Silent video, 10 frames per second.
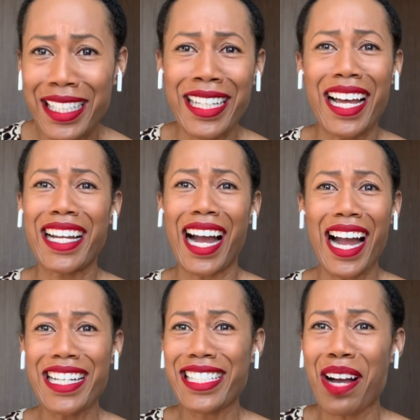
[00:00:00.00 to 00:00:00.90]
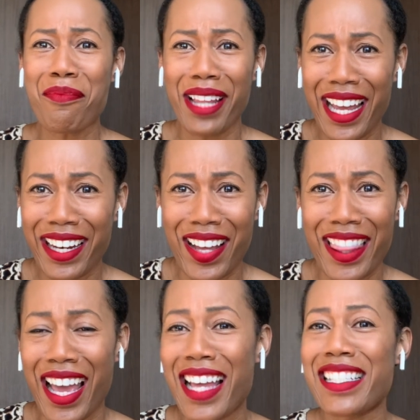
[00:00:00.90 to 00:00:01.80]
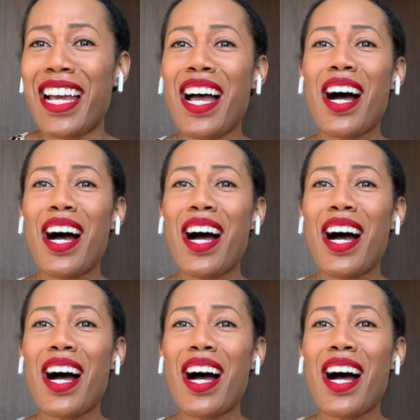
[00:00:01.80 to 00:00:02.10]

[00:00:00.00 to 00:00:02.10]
Like, I did not plan on that.